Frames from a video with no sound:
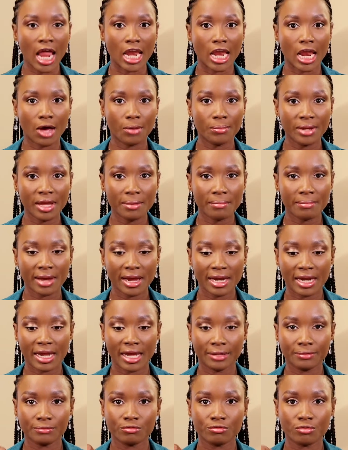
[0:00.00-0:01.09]
Now, bear in mind
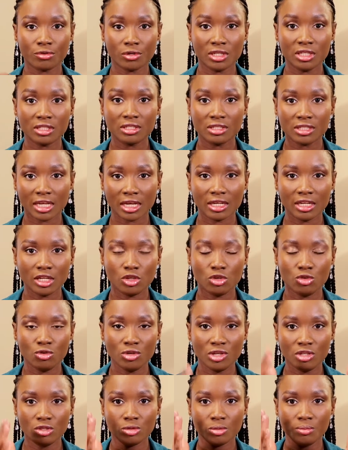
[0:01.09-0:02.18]
that for this technique, you
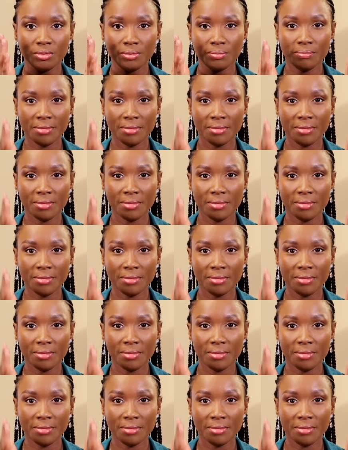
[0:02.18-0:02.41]
need to be